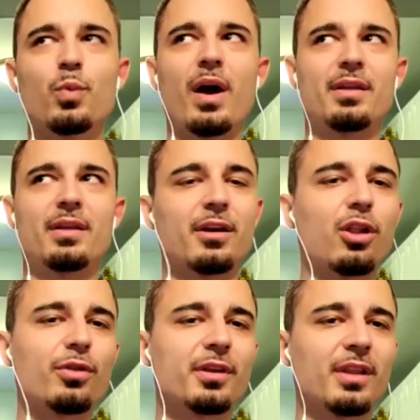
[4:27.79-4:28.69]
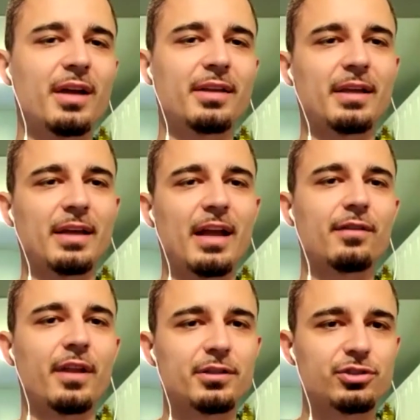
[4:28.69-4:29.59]
we wanted, like, a clothing line that
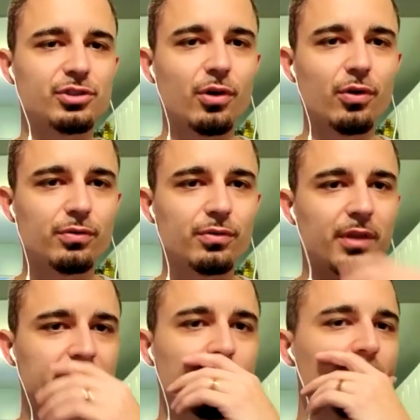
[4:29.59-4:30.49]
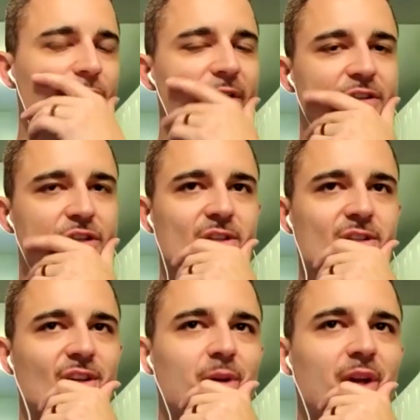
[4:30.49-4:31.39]
kind of, like, showed, like, the
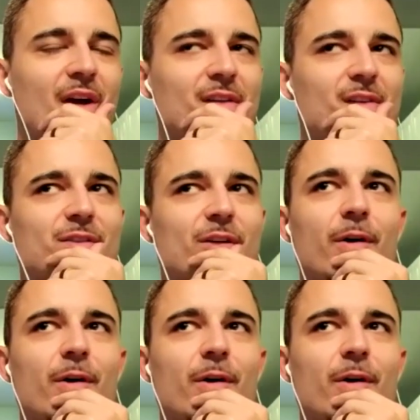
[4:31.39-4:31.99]
motivation and stuff behind it.